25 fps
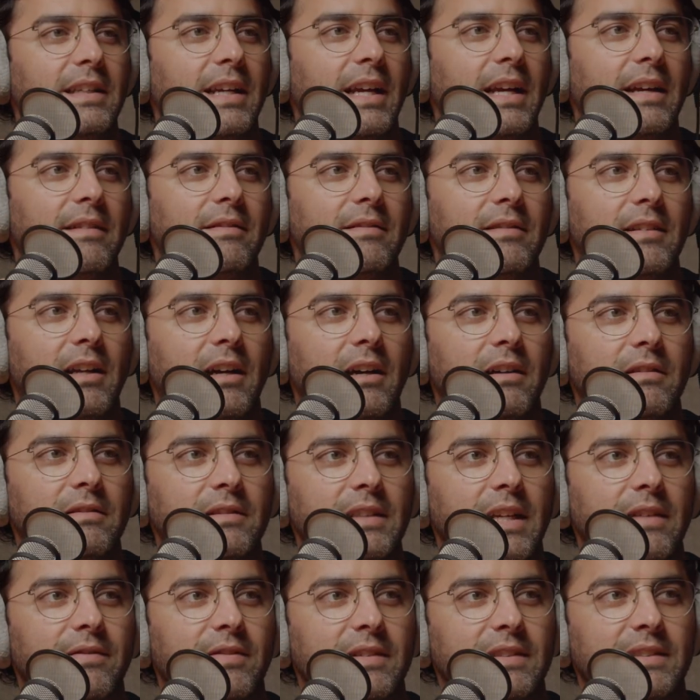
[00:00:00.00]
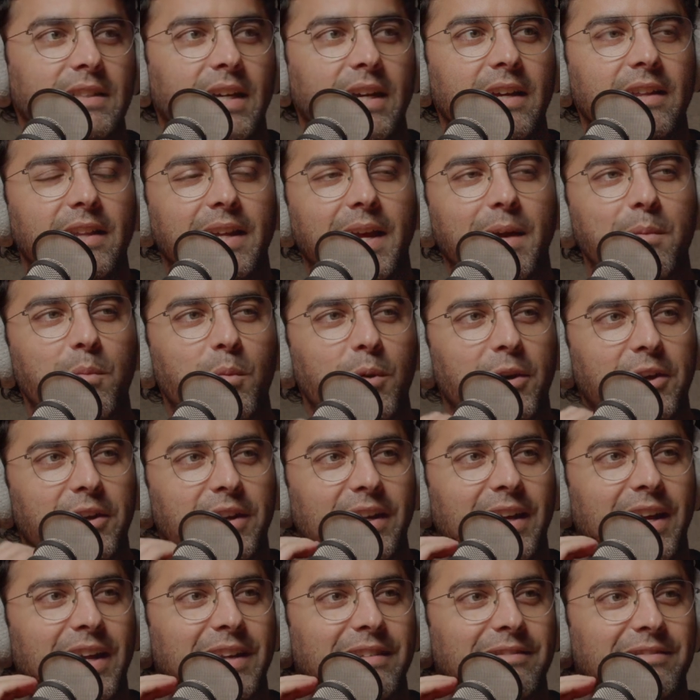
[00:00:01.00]
Yeah, no, I'll never say the M
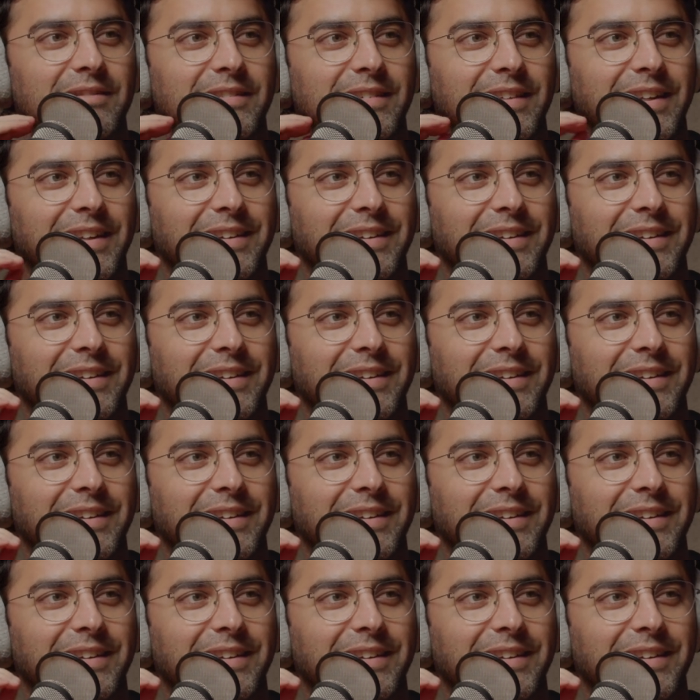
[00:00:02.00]
word again.